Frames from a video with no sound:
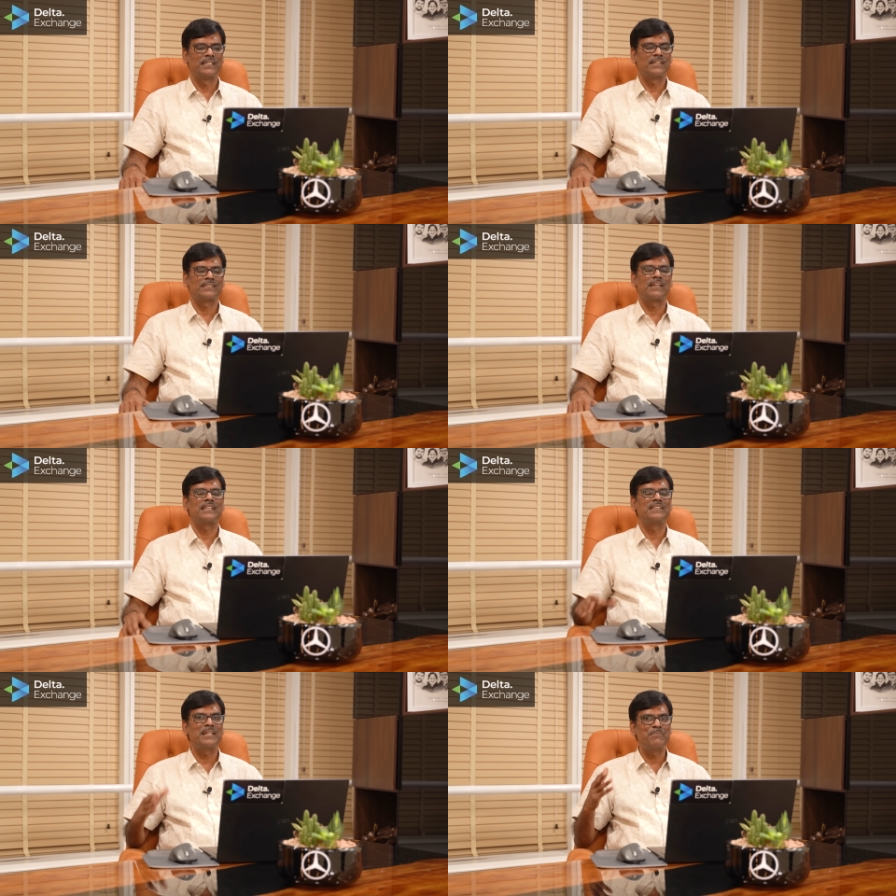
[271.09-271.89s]

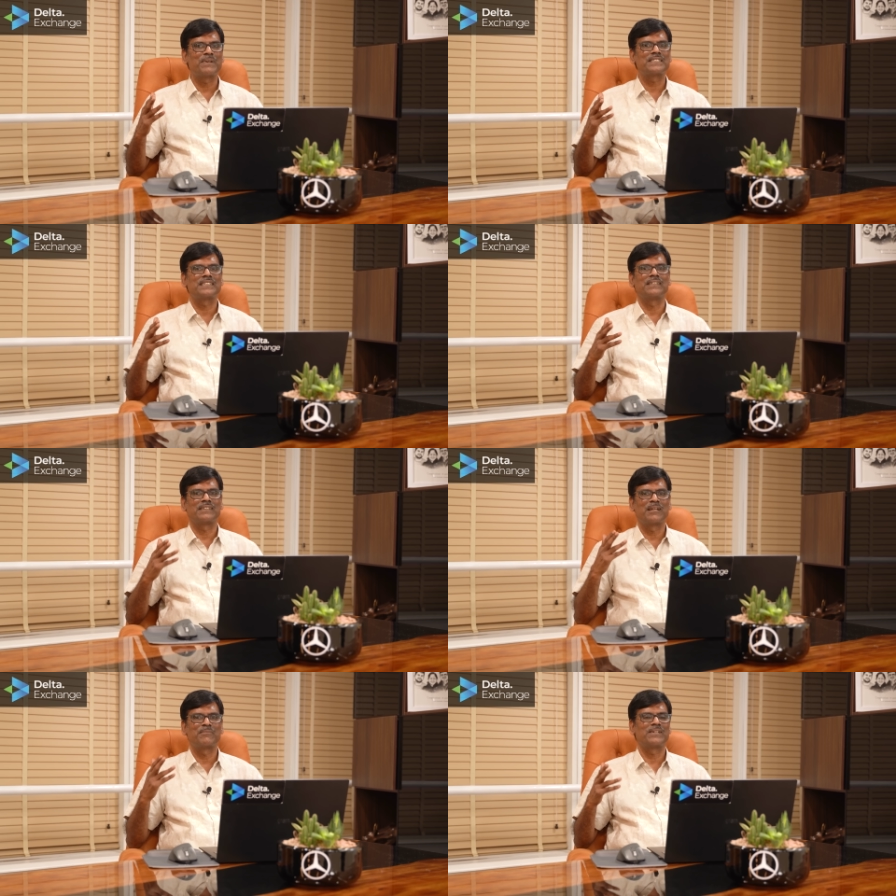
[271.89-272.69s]

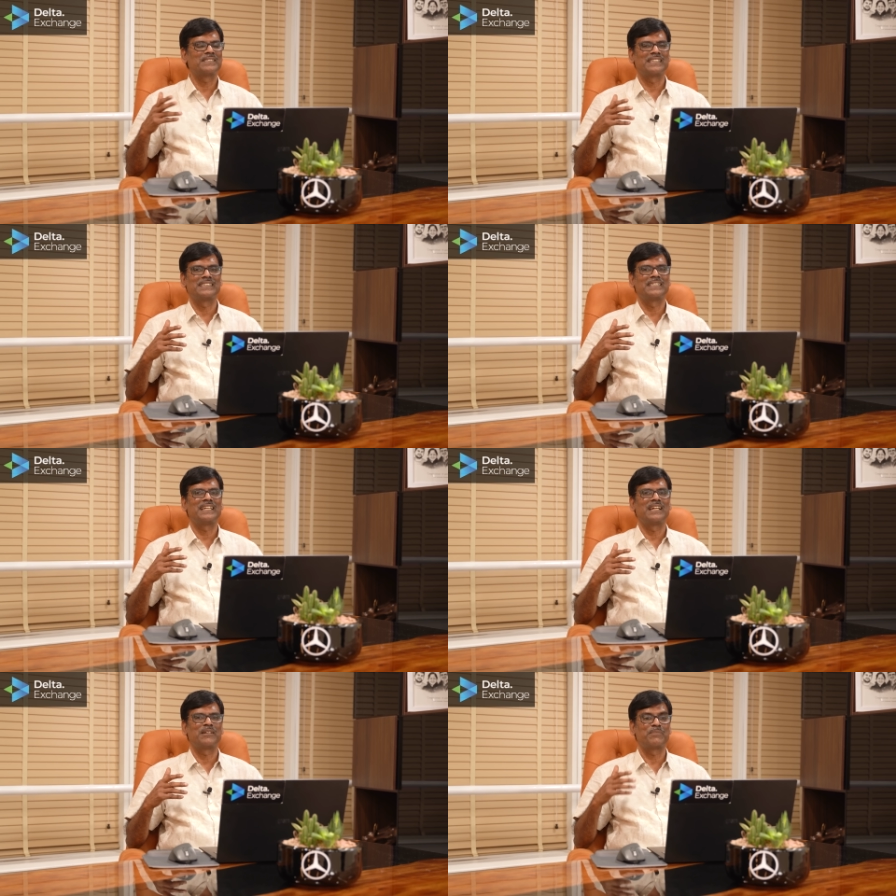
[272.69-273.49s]
3%. I'm not saying
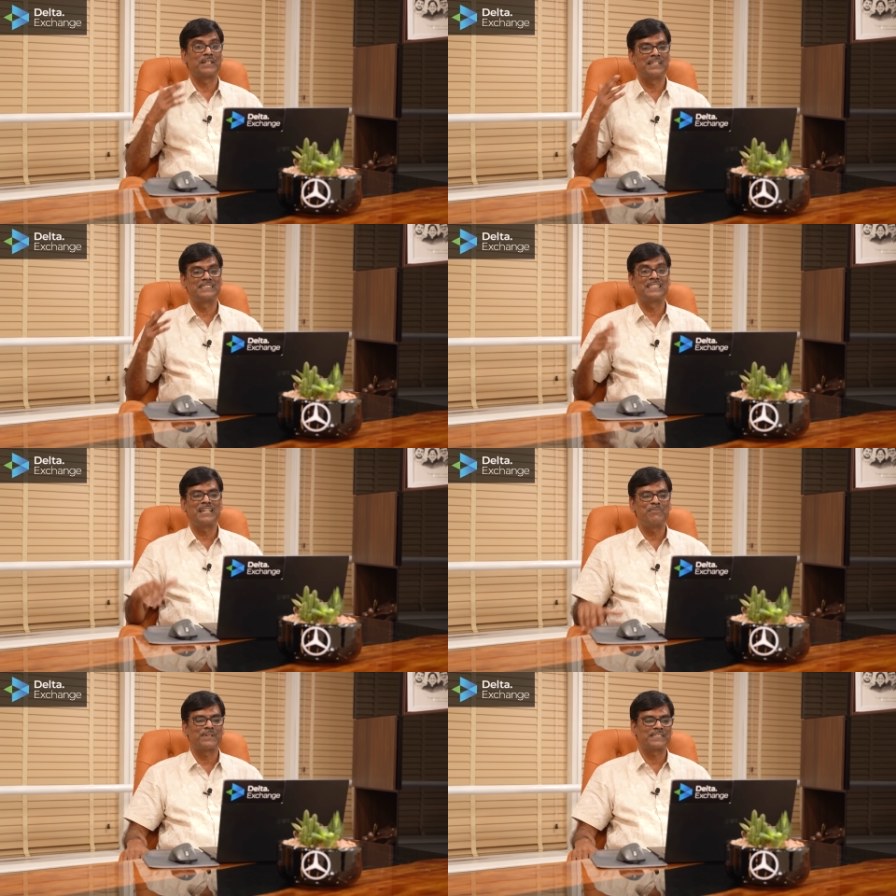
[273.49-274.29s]
300 point, it's
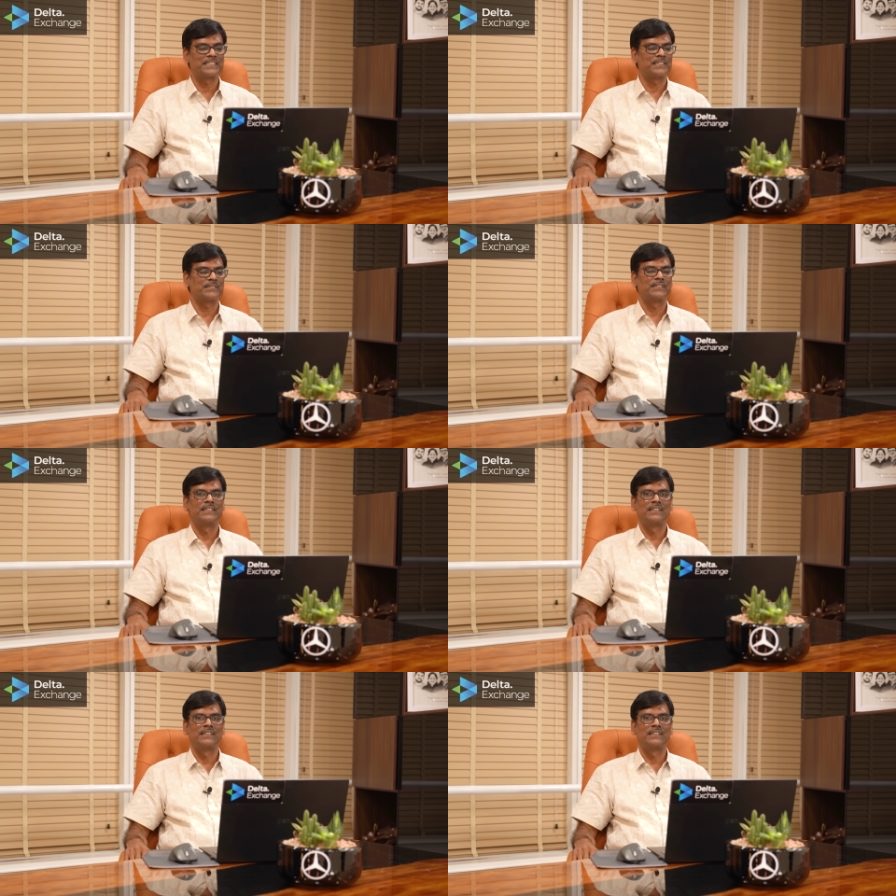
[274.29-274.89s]
3%.